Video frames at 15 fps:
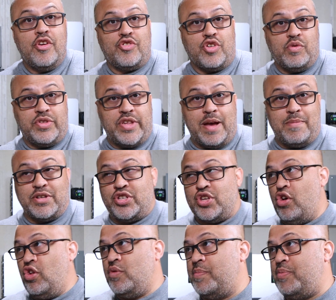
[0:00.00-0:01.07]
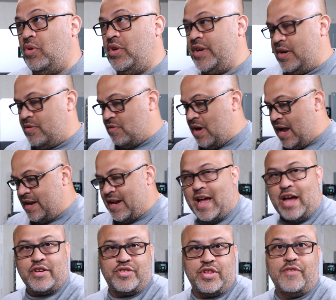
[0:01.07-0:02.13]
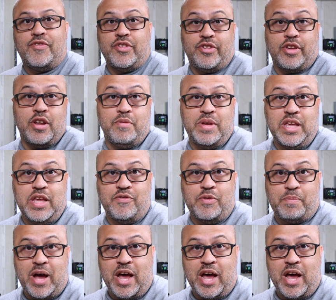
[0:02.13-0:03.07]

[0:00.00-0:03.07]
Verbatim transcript: So we'll see how much solar we're pulling in right now to see if it's gonna be even